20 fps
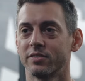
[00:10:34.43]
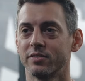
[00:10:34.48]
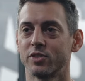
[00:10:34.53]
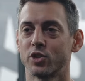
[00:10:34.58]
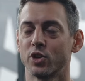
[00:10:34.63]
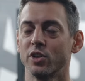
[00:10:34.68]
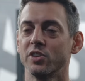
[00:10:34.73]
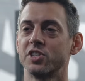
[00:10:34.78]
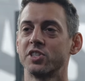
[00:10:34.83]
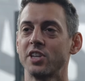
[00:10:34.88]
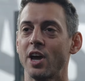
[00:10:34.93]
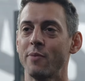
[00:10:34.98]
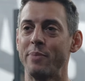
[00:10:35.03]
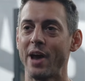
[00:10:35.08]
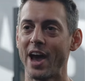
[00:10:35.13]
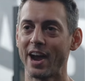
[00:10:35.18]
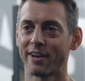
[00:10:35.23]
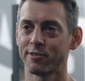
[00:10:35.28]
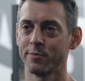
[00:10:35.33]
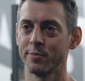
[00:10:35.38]
sort of step
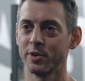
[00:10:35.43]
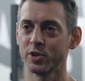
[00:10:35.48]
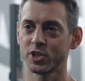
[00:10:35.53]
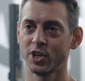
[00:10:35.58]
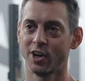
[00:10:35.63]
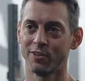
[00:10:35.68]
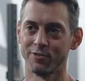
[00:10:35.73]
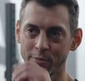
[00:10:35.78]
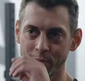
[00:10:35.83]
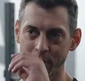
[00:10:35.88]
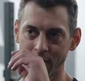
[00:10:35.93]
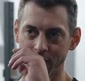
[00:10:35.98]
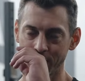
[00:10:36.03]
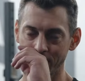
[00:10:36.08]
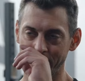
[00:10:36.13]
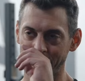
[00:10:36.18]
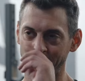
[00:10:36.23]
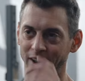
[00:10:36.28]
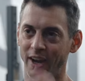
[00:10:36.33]
back from yourself a bit and be